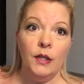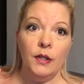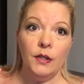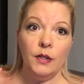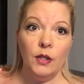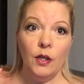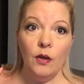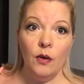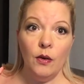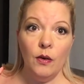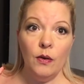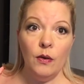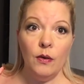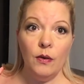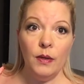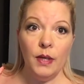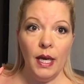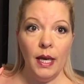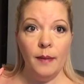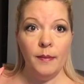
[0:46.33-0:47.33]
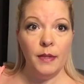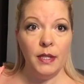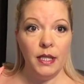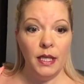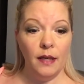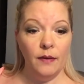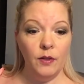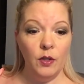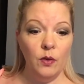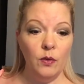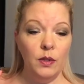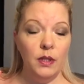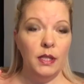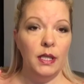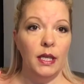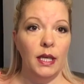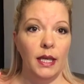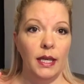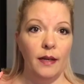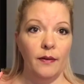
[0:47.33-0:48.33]
So yeah, I'm just gonna have toast
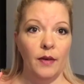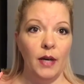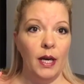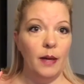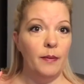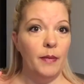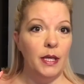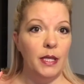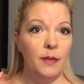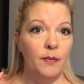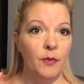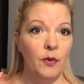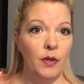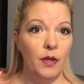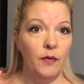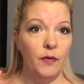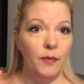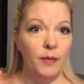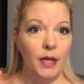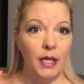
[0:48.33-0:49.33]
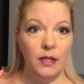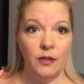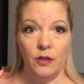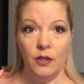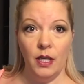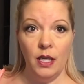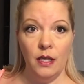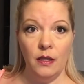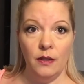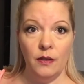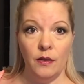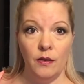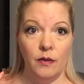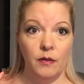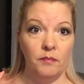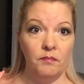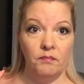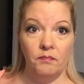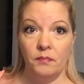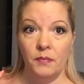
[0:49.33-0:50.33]
and I never had my smoothie from yesterday,
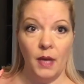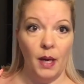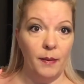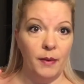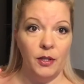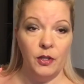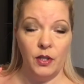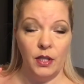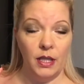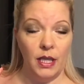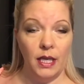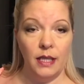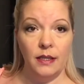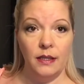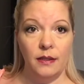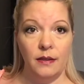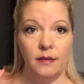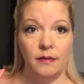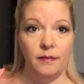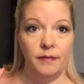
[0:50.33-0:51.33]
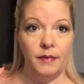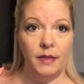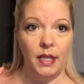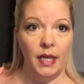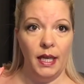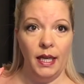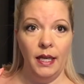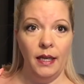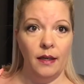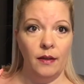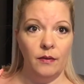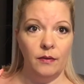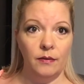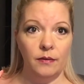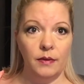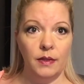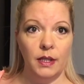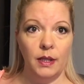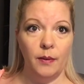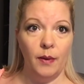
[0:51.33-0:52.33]
so I'm gonna drink that today. I don't
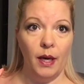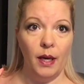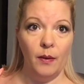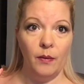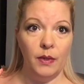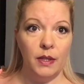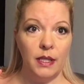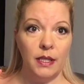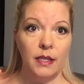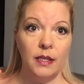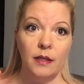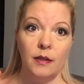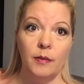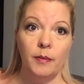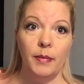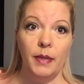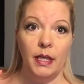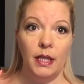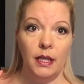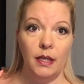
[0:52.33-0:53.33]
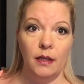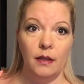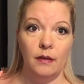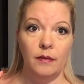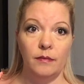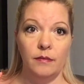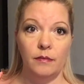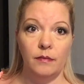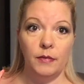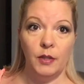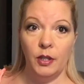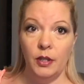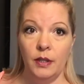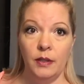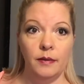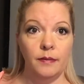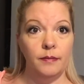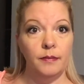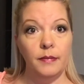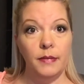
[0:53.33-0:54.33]
see why it wouldn't still be good
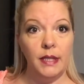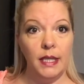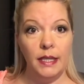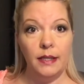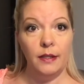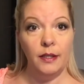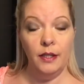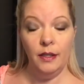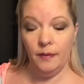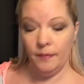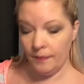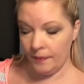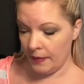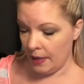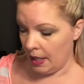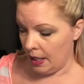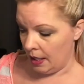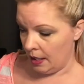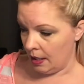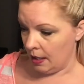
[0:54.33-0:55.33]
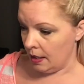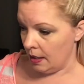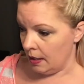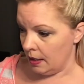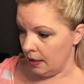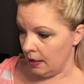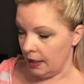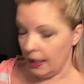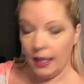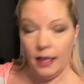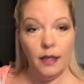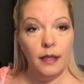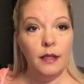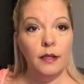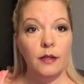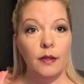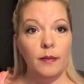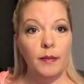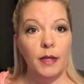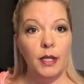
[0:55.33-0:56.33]
and taste good. Yeah,
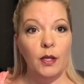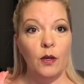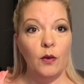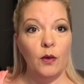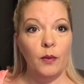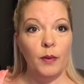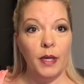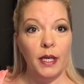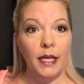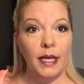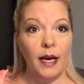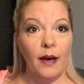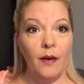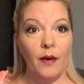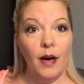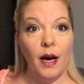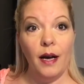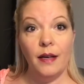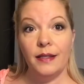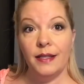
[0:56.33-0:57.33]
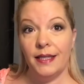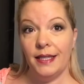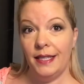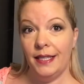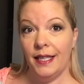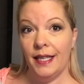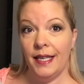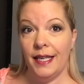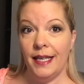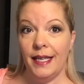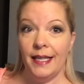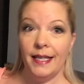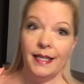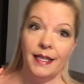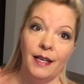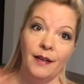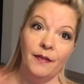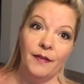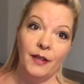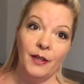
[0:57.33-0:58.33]
so I'm gonna go to work now. I'll see you
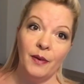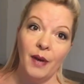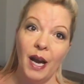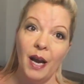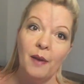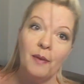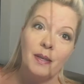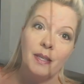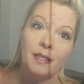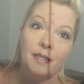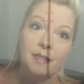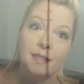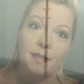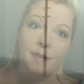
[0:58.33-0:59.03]
in a few hours.